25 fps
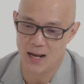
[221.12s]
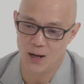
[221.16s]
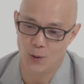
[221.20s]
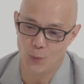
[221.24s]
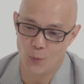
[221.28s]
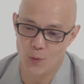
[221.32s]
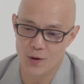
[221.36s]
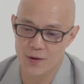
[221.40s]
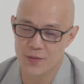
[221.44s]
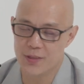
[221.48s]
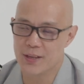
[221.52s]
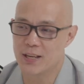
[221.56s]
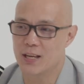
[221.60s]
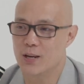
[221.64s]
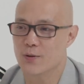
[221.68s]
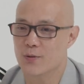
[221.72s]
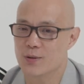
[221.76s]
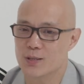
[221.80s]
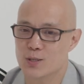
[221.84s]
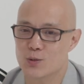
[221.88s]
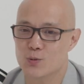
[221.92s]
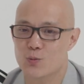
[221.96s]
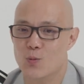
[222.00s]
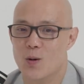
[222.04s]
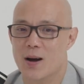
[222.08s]
One of the key
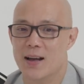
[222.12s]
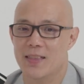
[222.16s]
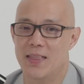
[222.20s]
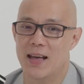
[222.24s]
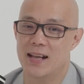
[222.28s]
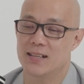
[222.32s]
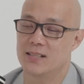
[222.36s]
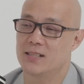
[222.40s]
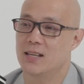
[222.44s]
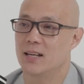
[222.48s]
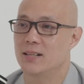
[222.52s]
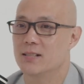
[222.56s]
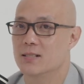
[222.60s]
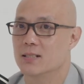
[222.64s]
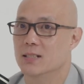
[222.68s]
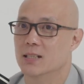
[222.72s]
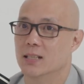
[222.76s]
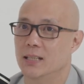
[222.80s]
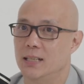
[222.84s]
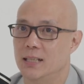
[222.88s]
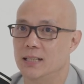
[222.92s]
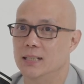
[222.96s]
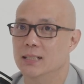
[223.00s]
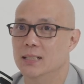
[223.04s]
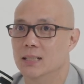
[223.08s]
reasons why that's
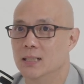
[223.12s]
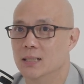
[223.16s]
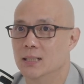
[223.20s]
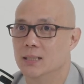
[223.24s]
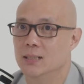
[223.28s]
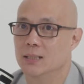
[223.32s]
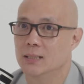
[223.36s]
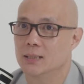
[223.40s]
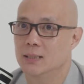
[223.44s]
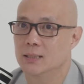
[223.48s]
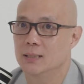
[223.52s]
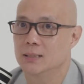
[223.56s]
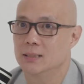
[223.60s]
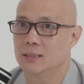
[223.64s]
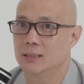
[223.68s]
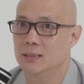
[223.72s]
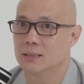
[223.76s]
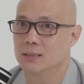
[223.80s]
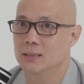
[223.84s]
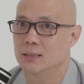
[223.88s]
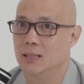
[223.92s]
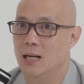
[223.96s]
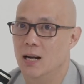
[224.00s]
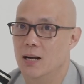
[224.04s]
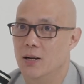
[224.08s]
actually
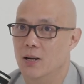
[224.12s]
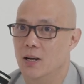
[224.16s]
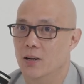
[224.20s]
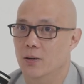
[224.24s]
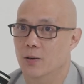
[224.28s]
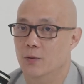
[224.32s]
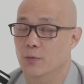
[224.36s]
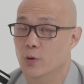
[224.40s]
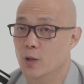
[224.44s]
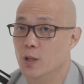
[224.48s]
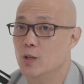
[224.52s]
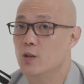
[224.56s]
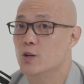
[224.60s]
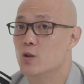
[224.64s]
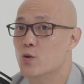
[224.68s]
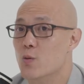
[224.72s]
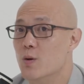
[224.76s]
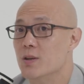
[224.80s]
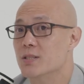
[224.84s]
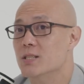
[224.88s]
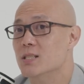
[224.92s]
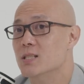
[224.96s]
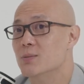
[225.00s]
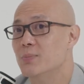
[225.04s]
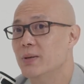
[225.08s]
a really good
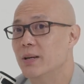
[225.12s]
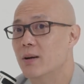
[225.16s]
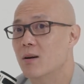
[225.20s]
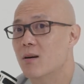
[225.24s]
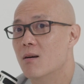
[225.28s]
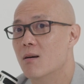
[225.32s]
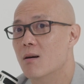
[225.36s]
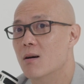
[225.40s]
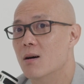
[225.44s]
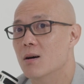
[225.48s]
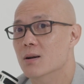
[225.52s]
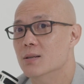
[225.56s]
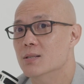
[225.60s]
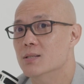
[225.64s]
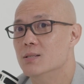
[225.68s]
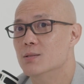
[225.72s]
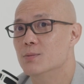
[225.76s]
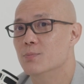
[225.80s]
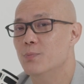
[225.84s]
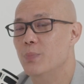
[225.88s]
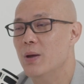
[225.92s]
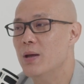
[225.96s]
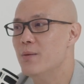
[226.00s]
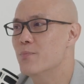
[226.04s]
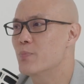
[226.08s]
question is because
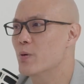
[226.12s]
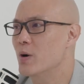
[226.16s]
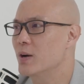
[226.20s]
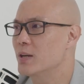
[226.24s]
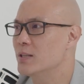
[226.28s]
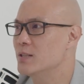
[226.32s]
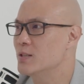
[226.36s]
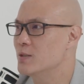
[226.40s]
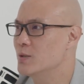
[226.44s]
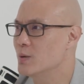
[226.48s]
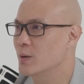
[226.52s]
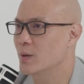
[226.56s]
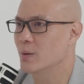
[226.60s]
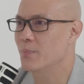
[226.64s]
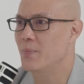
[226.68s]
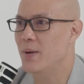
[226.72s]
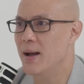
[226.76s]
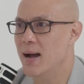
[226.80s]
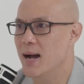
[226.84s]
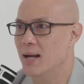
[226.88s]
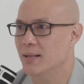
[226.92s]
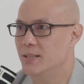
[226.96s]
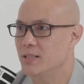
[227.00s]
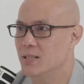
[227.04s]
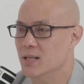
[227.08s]
being brokers is not
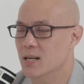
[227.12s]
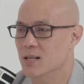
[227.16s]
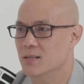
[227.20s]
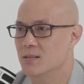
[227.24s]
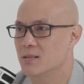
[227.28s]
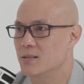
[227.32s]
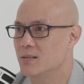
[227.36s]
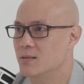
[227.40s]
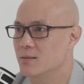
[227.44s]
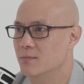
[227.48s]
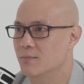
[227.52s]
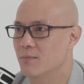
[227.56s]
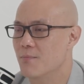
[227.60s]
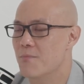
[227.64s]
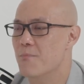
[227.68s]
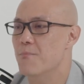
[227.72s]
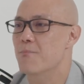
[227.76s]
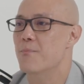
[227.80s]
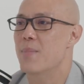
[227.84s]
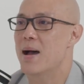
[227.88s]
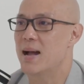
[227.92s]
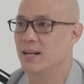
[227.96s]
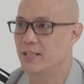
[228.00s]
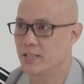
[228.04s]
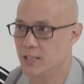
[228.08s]
about just
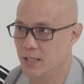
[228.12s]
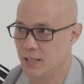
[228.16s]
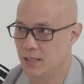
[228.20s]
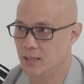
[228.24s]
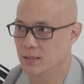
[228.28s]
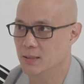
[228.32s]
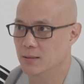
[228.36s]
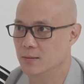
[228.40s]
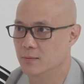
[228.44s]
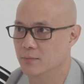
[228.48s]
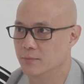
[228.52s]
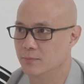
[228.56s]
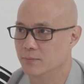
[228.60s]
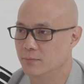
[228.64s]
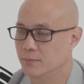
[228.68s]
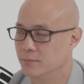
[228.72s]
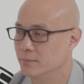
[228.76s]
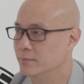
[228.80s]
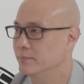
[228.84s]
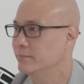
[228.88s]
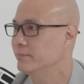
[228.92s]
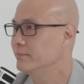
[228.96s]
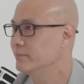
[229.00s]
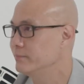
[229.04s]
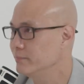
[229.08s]
matching
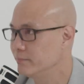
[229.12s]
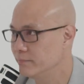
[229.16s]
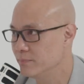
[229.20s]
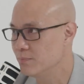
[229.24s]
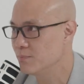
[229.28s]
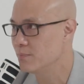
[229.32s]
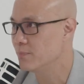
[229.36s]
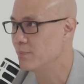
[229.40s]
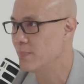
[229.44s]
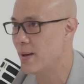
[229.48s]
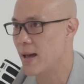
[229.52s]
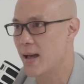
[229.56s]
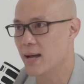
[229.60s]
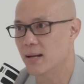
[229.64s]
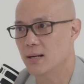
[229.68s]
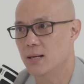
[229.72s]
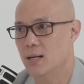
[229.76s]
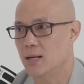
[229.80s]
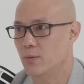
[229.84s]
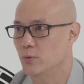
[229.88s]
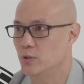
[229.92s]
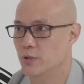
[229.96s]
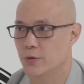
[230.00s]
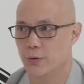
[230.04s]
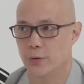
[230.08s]
bank
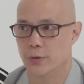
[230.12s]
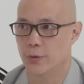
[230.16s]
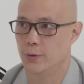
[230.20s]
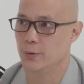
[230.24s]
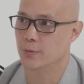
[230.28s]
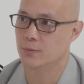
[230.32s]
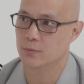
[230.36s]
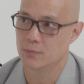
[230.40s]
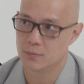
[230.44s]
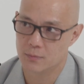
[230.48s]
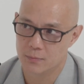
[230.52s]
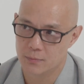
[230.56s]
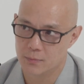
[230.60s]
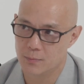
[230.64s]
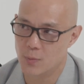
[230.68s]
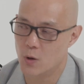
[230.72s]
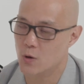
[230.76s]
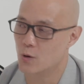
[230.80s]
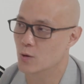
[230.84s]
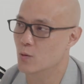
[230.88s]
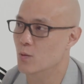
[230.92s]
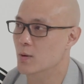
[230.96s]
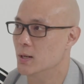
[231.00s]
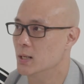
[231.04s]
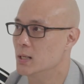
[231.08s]
to
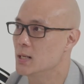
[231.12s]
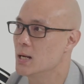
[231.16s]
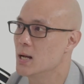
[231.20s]
borrower.